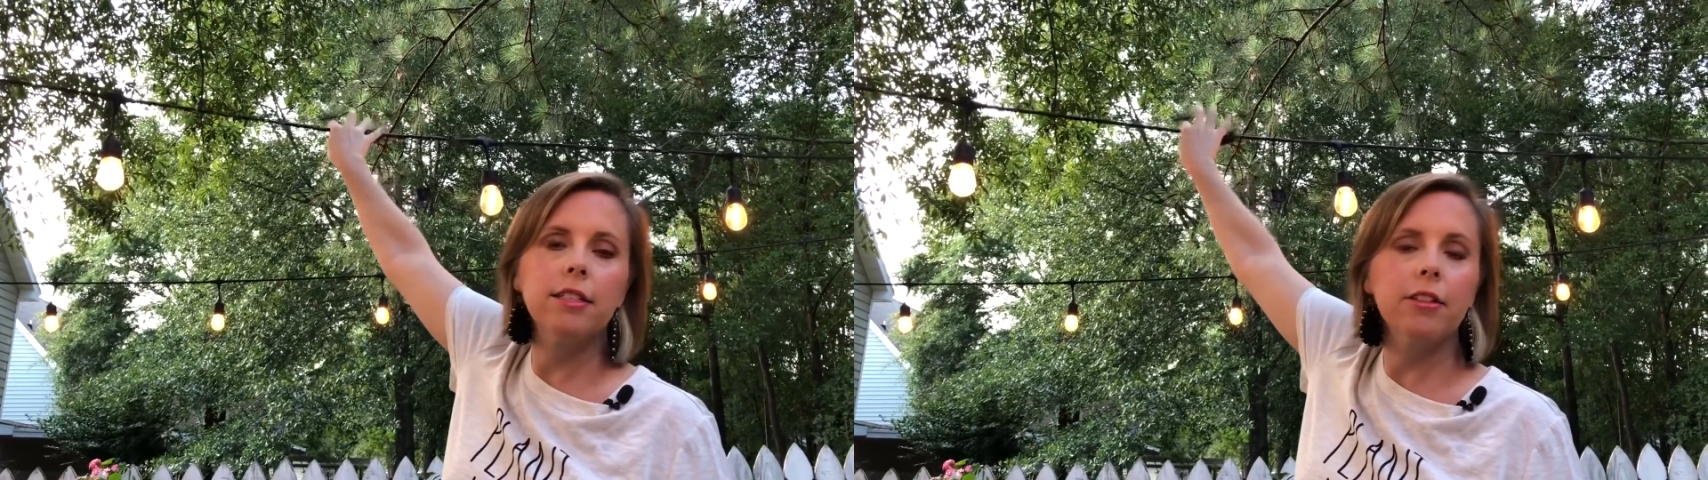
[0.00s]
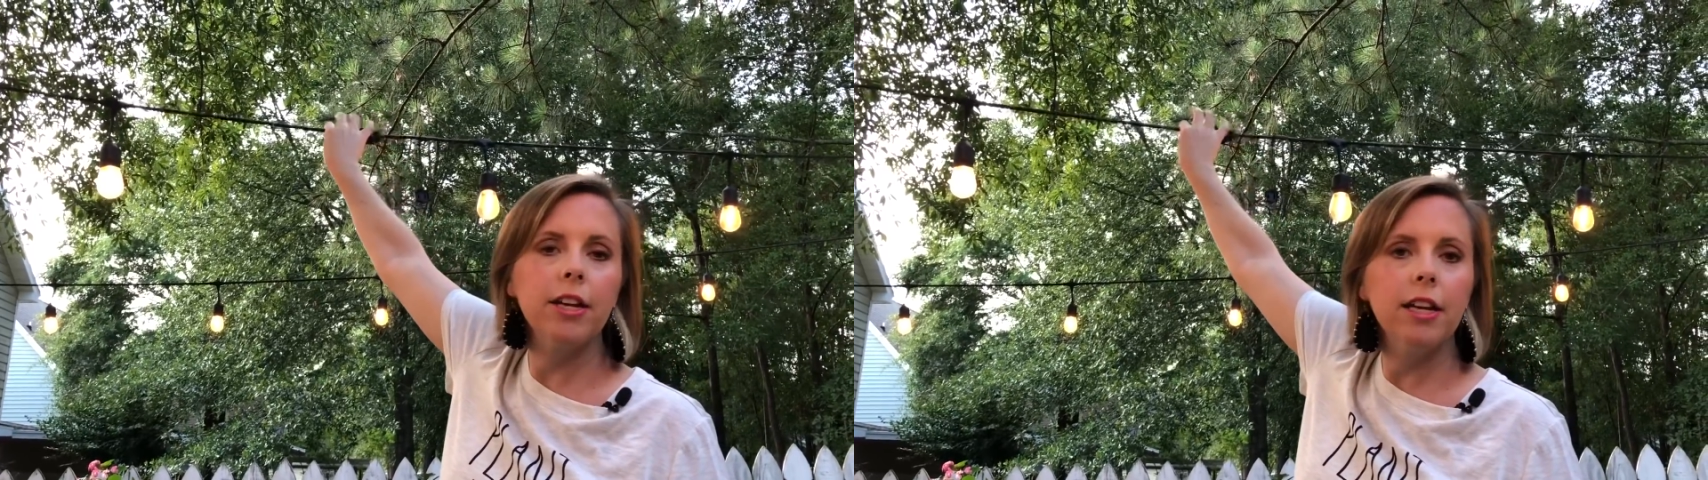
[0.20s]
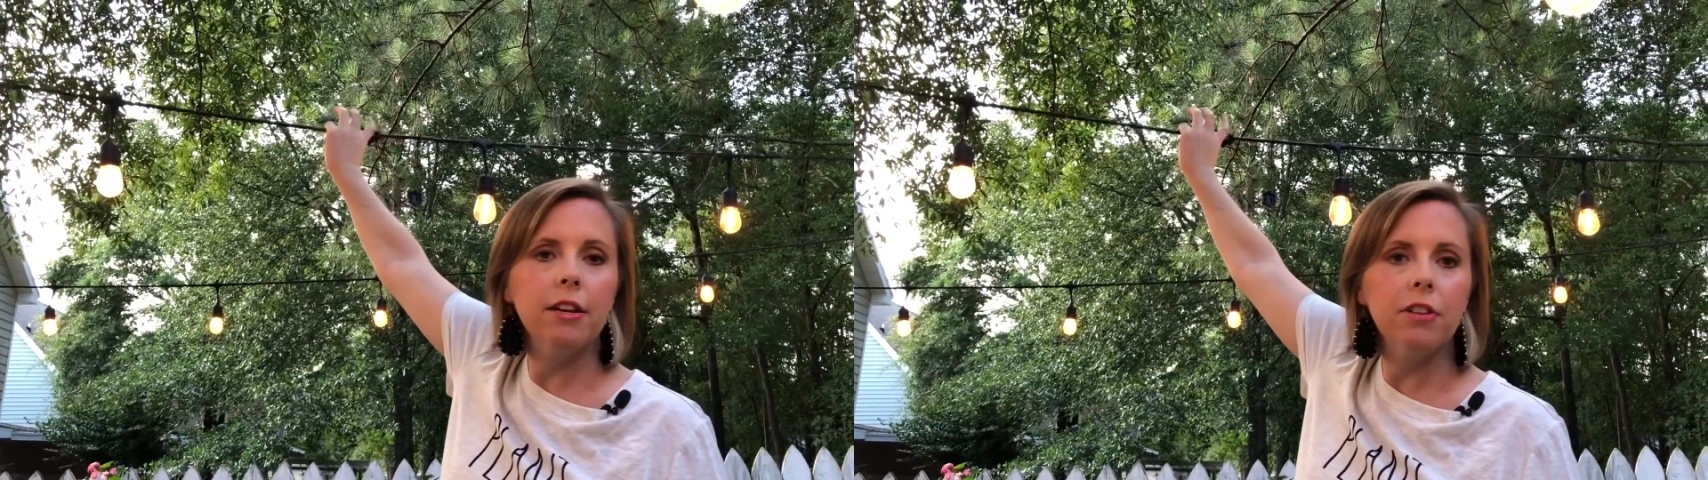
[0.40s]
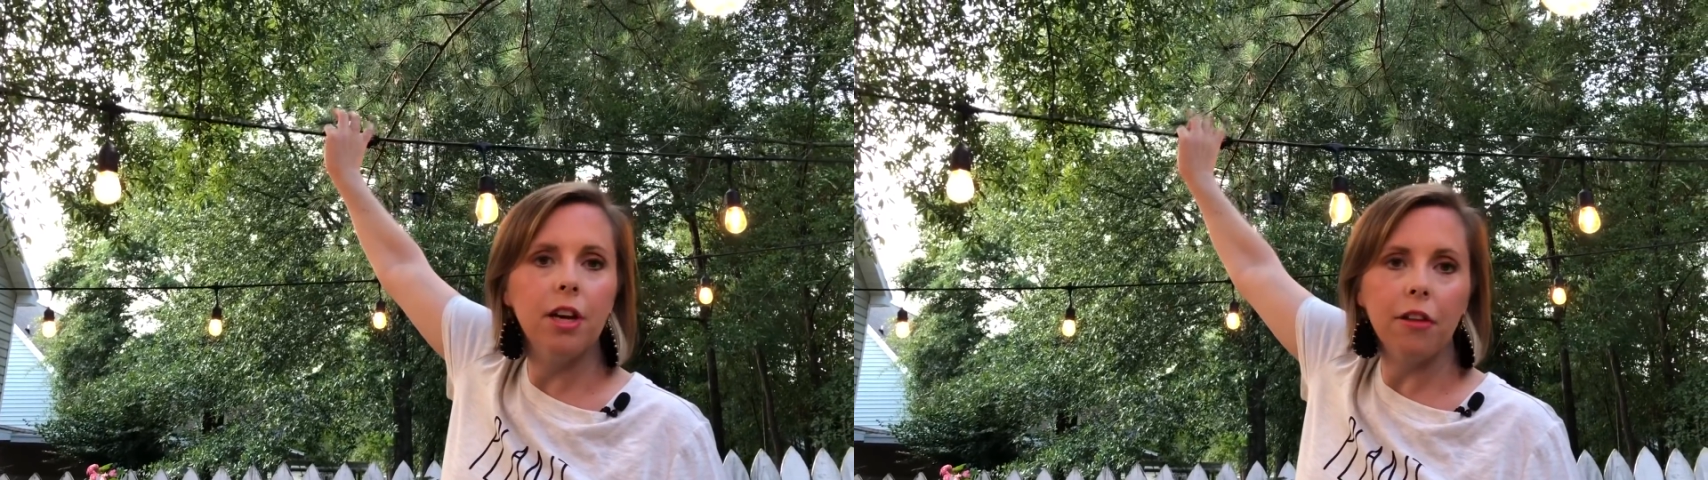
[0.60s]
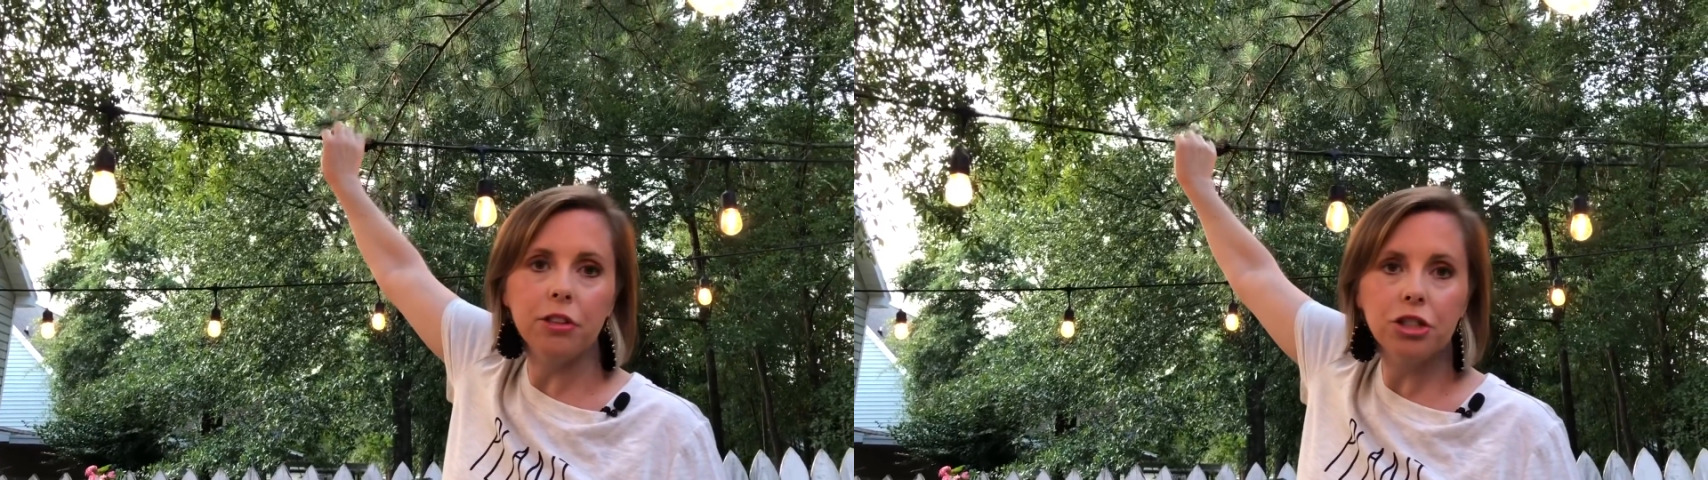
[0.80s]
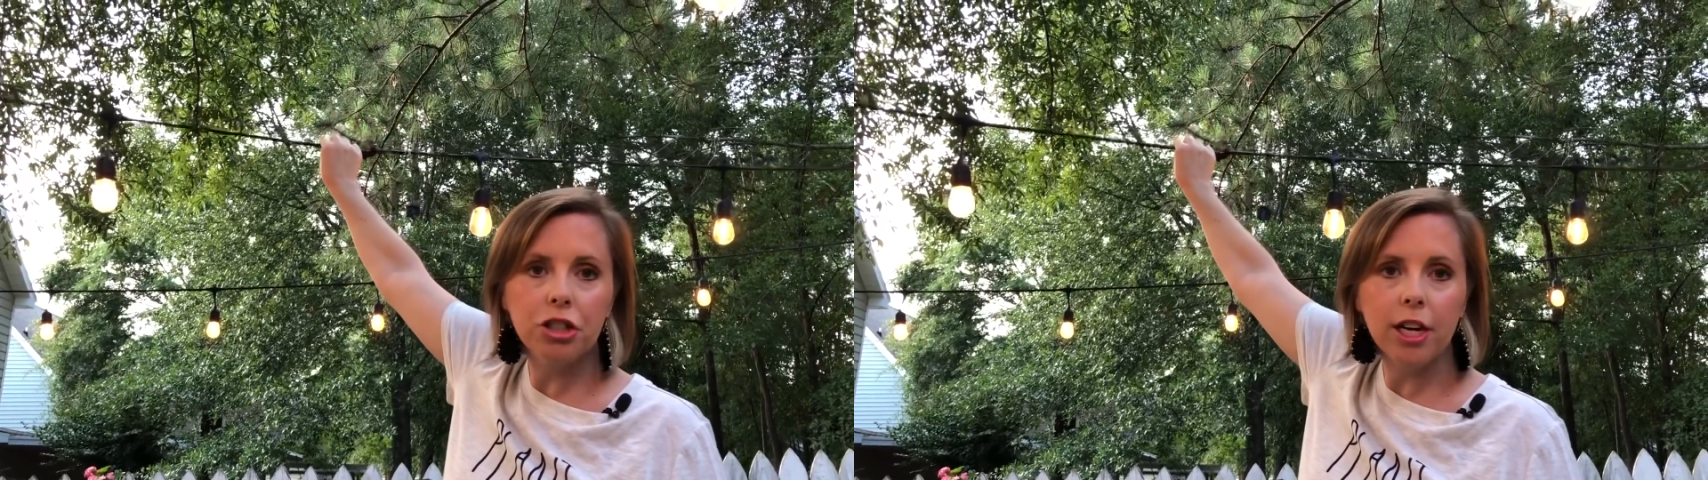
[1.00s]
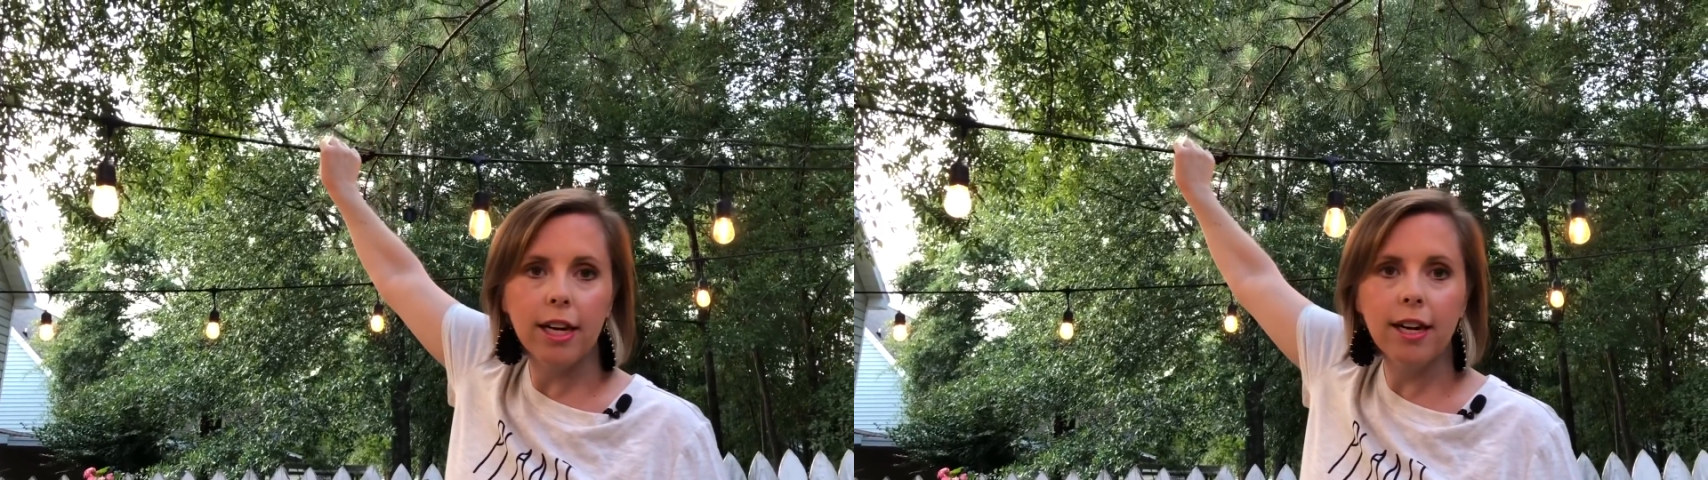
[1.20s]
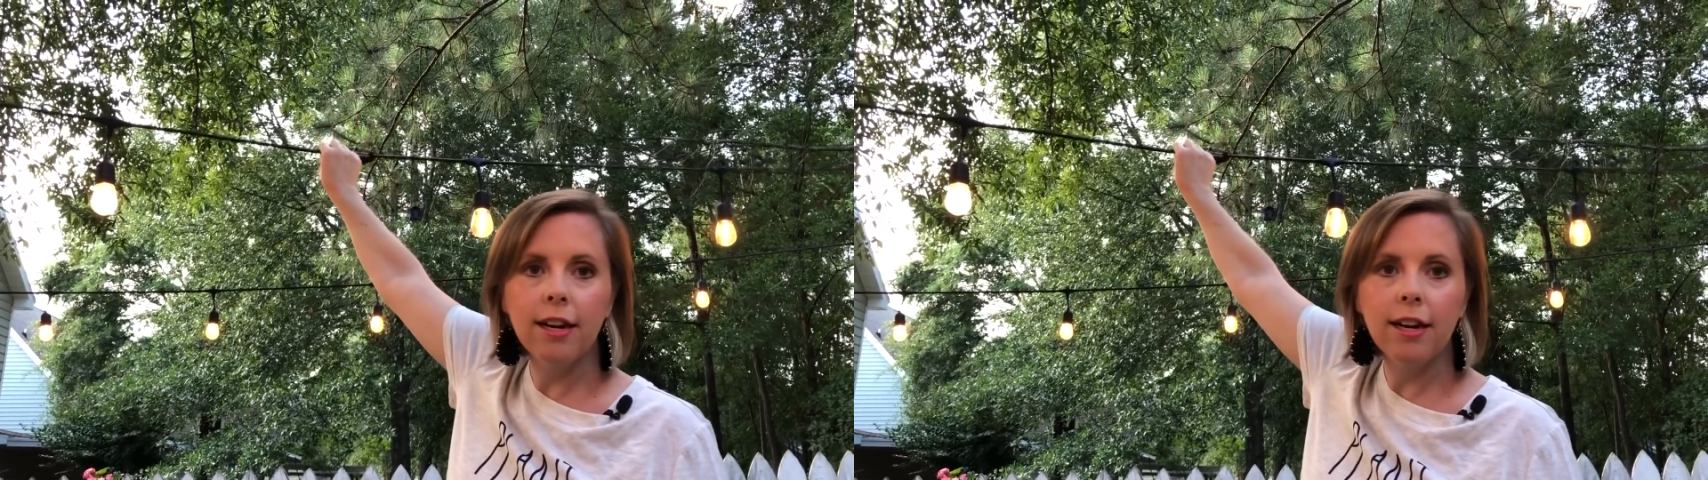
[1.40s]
to the end of another string,